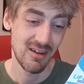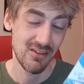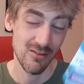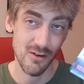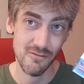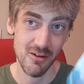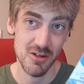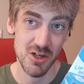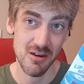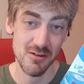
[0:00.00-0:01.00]
So I've got to
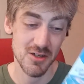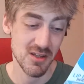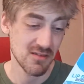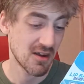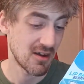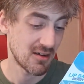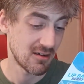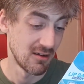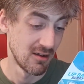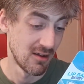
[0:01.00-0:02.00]
cherish this carton,